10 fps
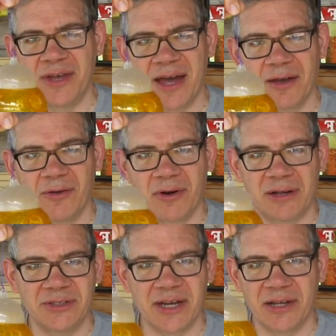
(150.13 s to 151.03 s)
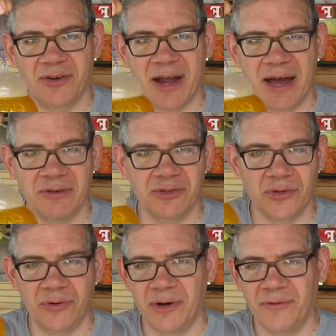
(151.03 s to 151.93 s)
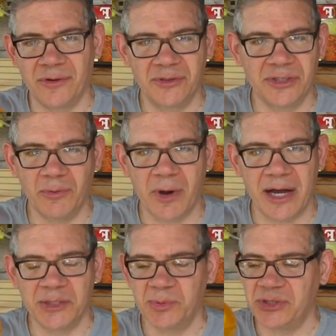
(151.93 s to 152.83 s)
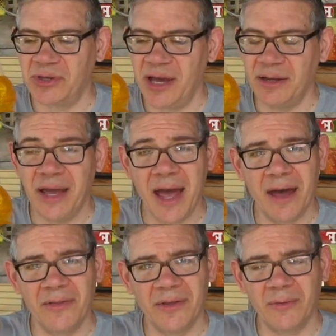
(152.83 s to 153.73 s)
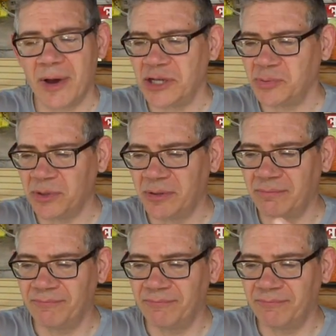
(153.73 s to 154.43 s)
deck or outside your house or wherever you see wasps. And yeah, the wasp would